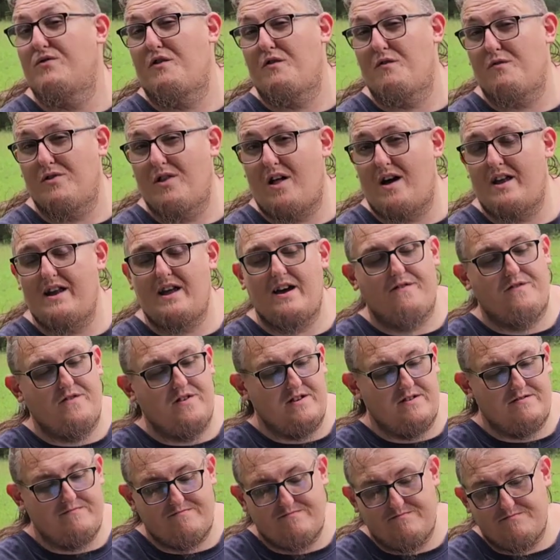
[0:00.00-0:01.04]
throw a lot of
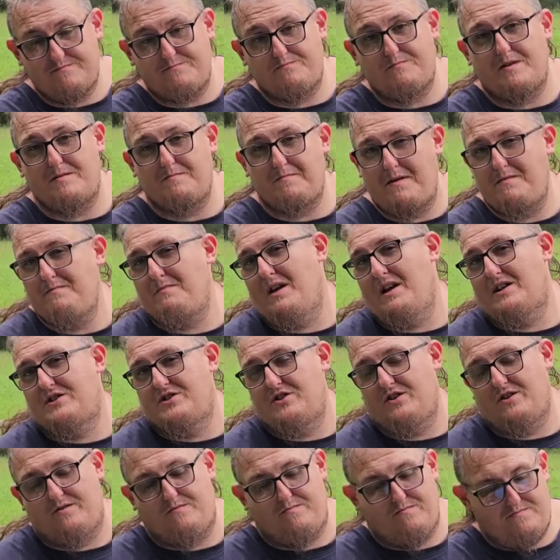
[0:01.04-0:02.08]
it, but maybe I
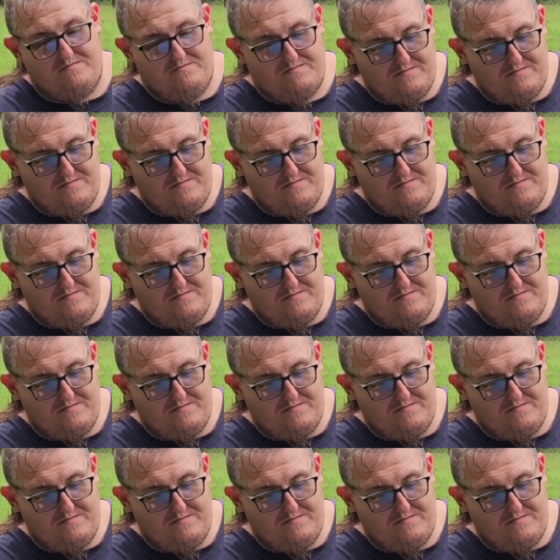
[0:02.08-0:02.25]
should.